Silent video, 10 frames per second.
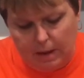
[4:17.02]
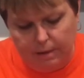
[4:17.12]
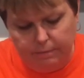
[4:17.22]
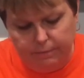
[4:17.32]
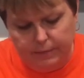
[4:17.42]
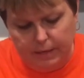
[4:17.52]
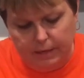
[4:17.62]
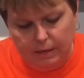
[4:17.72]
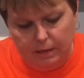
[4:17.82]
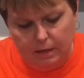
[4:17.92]
I've
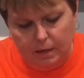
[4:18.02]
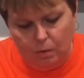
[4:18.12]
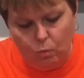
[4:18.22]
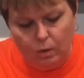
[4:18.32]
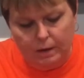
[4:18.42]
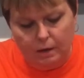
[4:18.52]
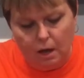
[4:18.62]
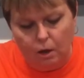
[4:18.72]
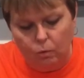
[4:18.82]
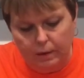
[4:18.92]
taken one
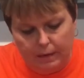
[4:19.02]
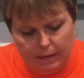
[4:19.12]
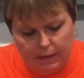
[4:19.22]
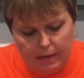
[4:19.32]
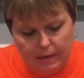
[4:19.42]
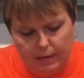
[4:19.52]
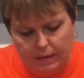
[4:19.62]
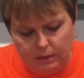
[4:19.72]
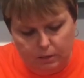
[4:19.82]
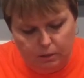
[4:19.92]
long one and cut it
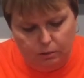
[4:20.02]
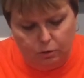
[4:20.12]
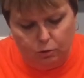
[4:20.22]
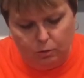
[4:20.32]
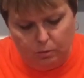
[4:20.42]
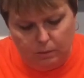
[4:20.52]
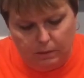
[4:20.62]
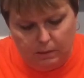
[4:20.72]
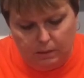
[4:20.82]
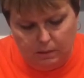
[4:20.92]
into 2 short
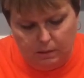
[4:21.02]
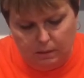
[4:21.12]
ones.